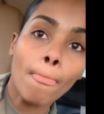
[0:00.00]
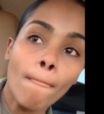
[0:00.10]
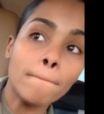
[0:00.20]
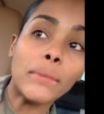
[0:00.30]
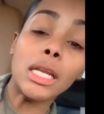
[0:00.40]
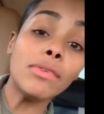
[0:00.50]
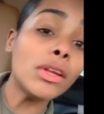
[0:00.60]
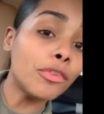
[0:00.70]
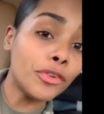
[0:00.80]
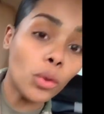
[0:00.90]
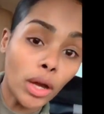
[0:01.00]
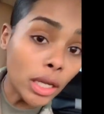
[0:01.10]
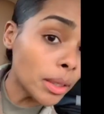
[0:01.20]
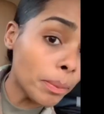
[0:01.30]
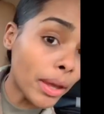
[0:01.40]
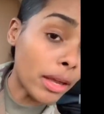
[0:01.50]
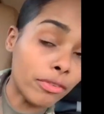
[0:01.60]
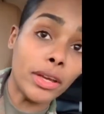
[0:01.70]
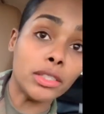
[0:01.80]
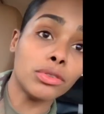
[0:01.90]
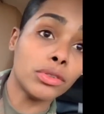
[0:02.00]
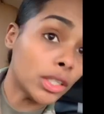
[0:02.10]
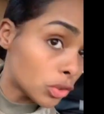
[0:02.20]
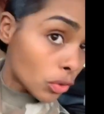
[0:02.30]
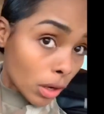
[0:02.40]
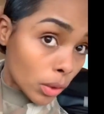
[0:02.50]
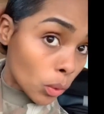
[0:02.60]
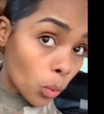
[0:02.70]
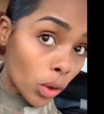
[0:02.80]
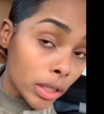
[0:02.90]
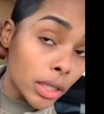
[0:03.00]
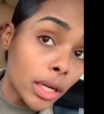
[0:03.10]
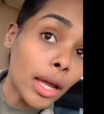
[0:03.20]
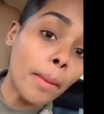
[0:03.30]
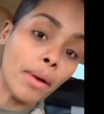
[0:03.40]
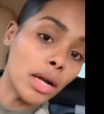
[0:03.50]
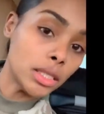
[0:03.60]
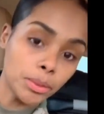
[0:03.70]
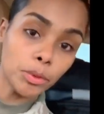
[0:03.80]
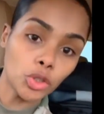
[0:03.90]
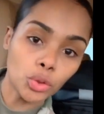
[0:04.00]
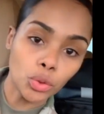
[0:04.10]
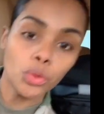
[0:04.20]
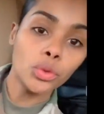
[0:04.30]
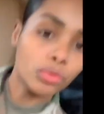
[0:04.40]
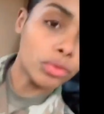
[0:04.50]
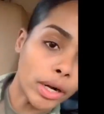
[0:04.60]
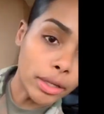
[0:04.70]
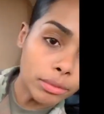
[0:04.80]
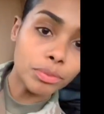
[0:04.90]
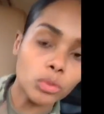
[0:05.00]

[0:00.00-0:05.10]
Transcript: and even if you end up at a fast food restaurant, what could I possibly do, right?